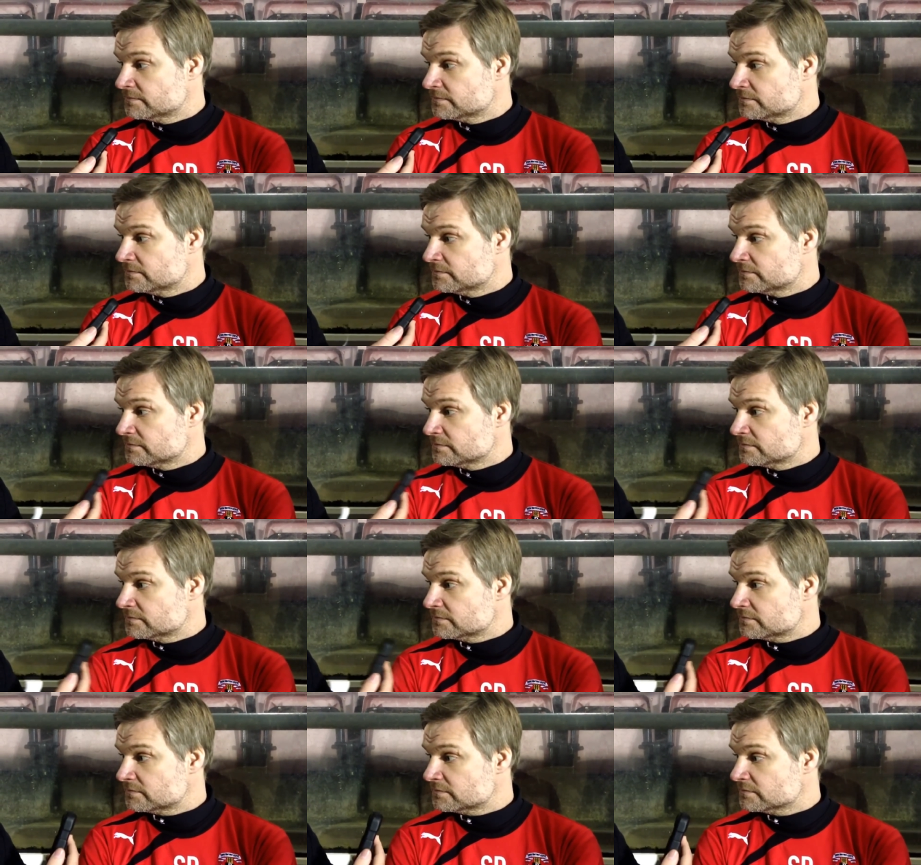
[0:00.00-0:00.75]

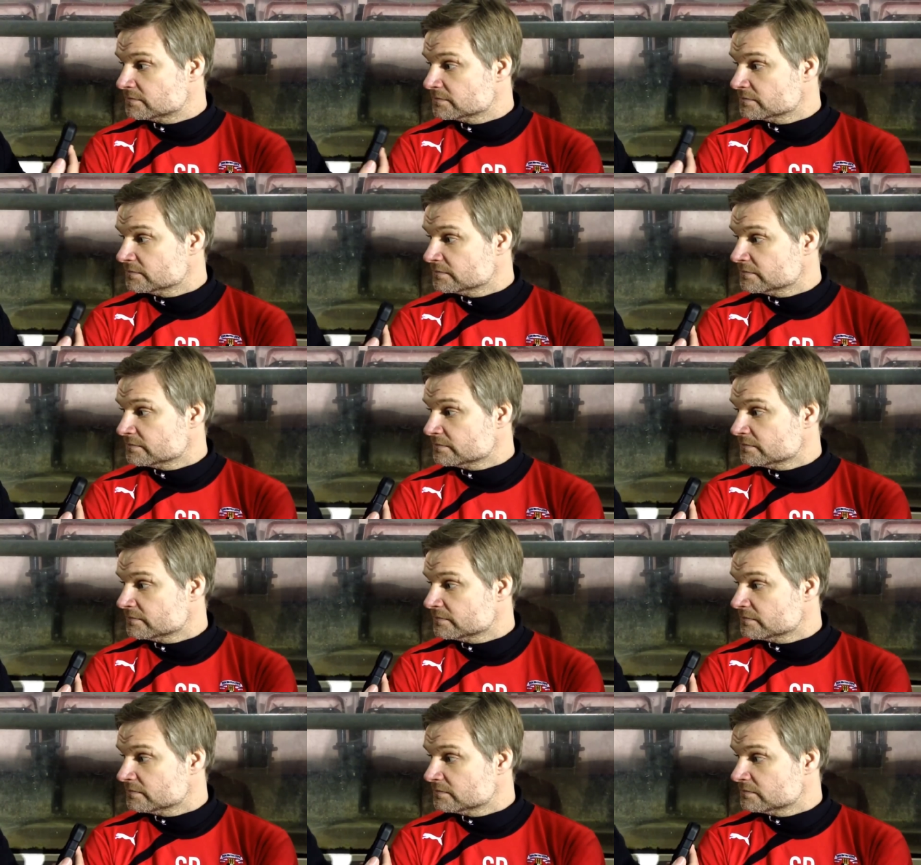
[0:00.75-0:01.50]
Um, too
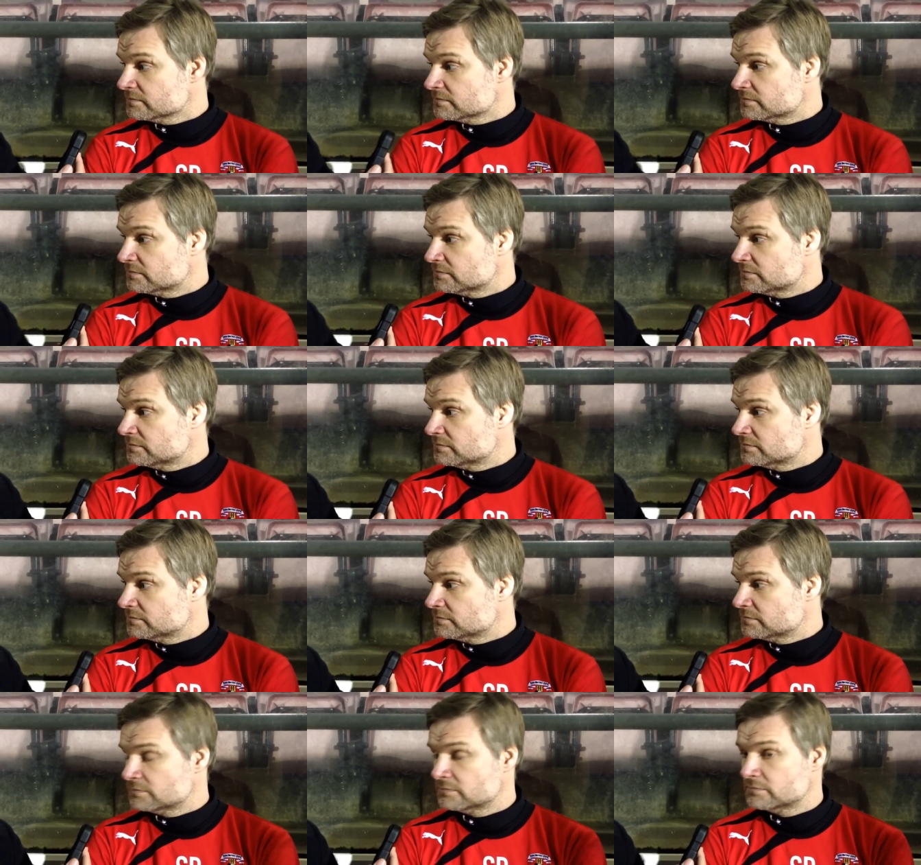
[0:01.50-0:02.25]
poorly conceded
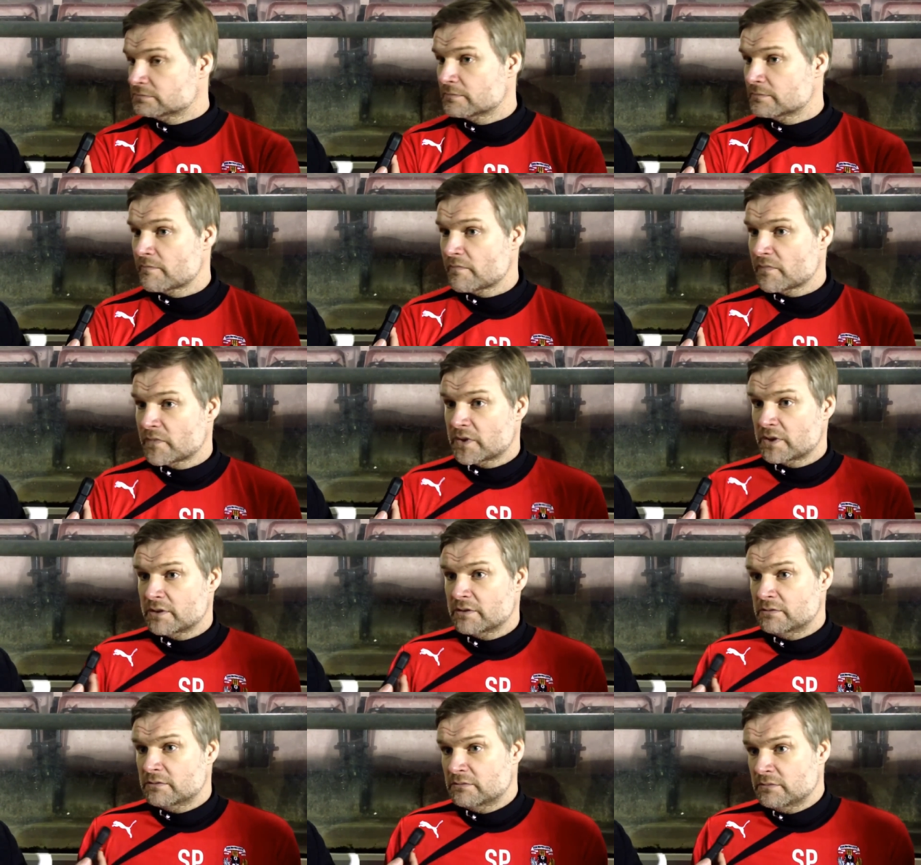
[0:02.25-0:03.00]
goals, would you say?
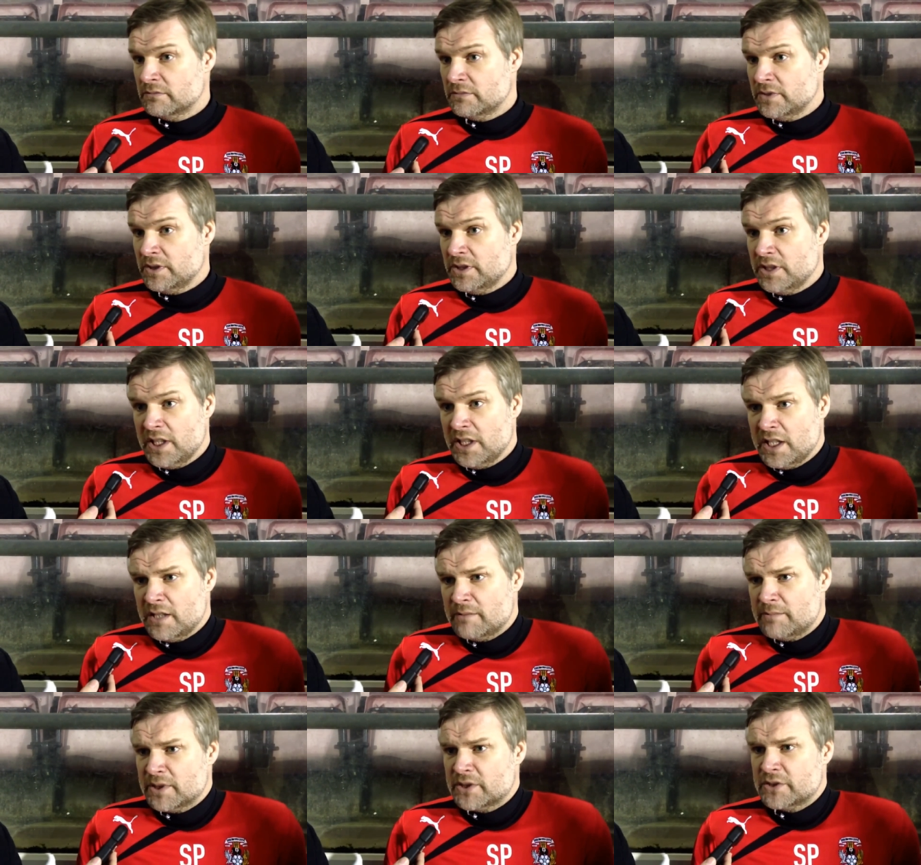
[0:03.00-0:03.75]
Yeah,
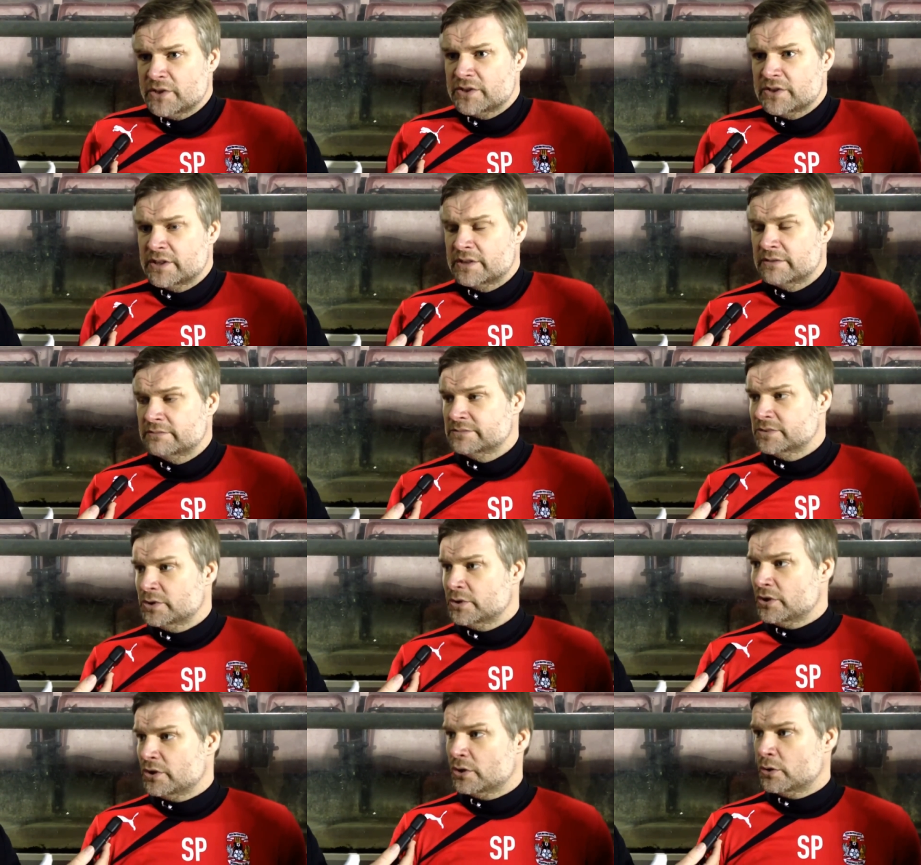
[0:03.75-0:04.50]
because
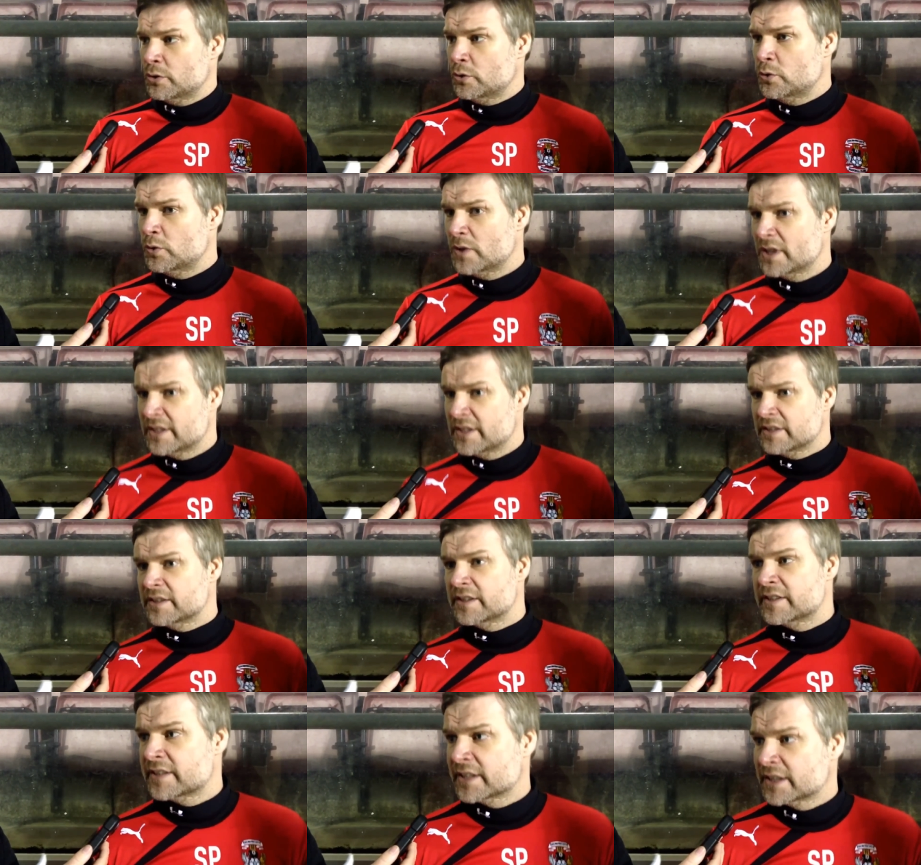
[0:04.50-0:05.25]
on the whole, I didn't
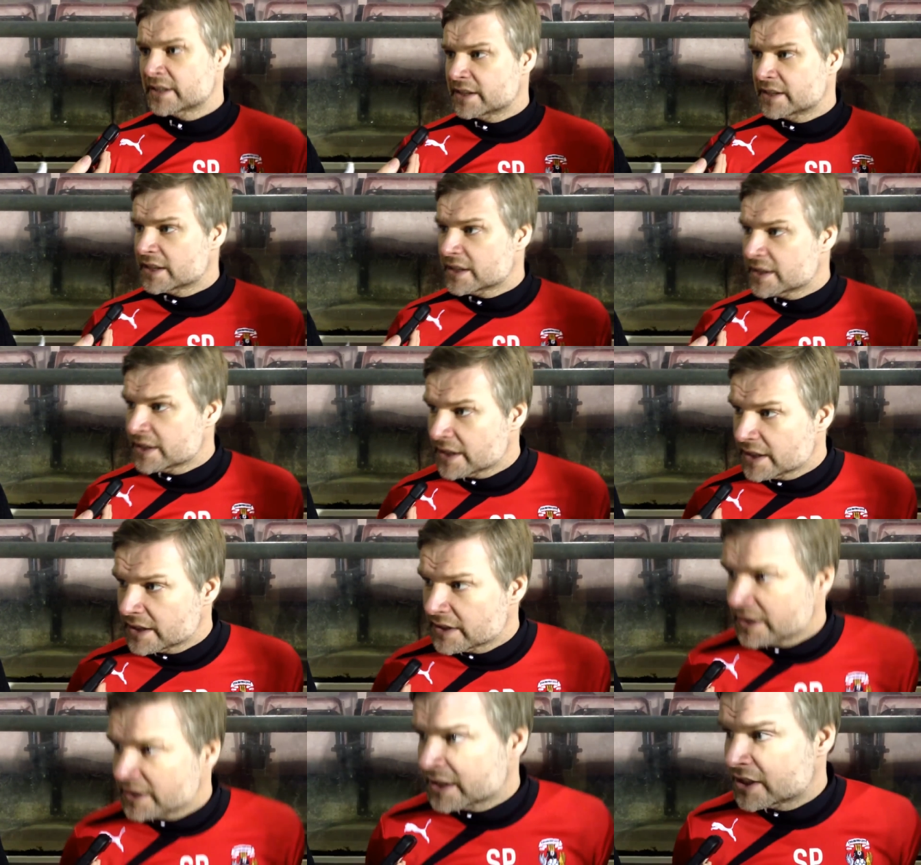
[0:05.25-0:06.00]
think that they,
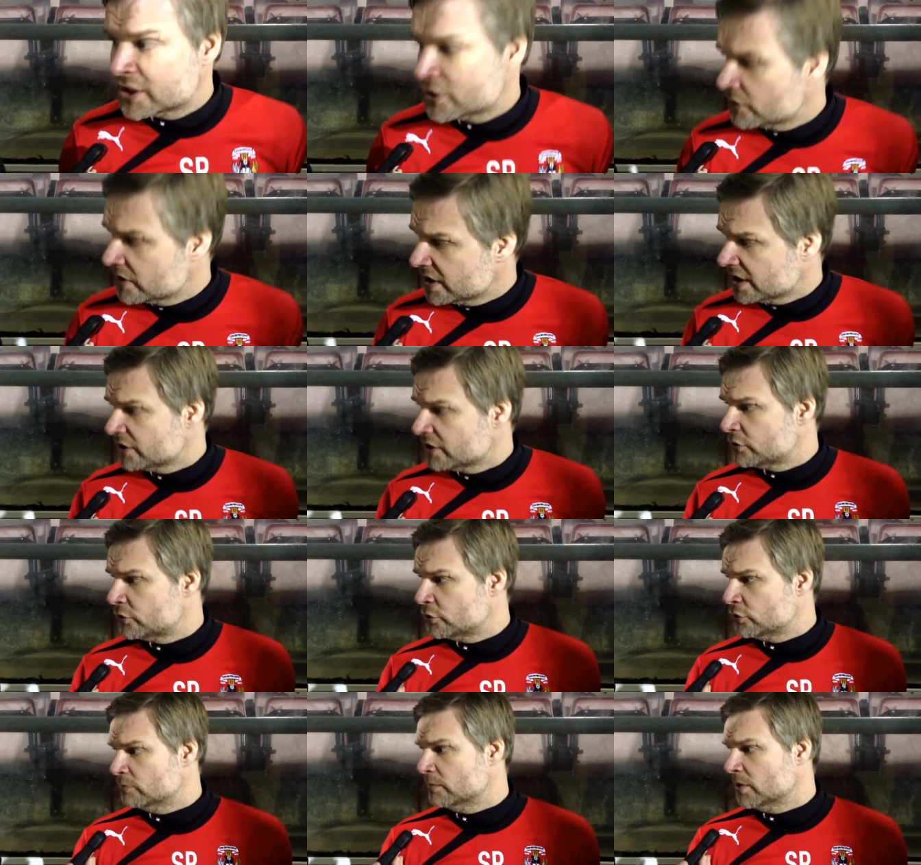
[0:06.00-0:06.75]
they created
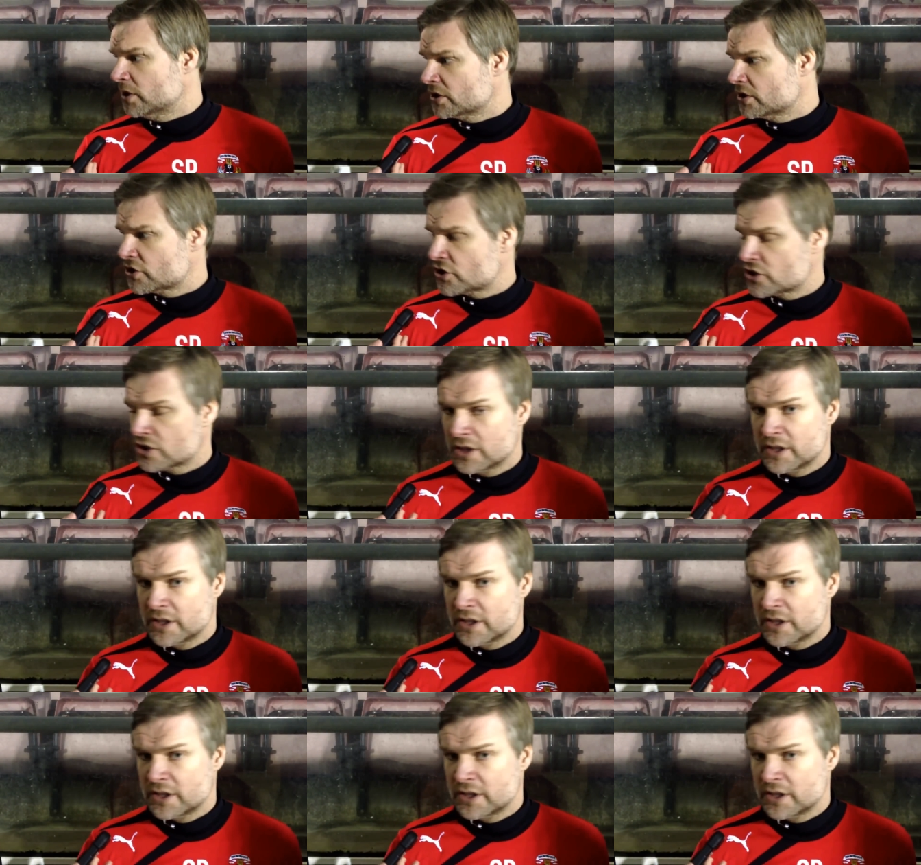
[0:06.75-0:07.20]
too much.